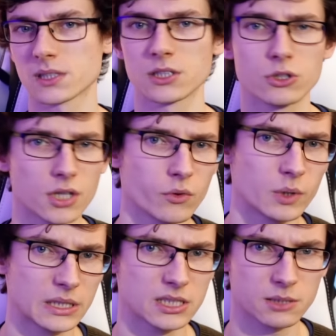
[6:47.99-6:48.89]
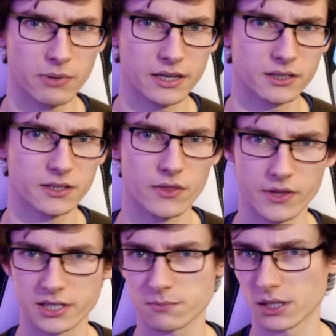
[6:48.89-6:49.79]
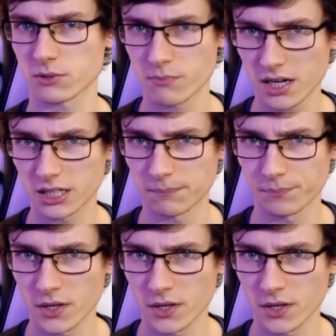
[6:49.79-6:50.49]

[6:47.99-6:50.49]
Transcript: then you don't need to spend this much money.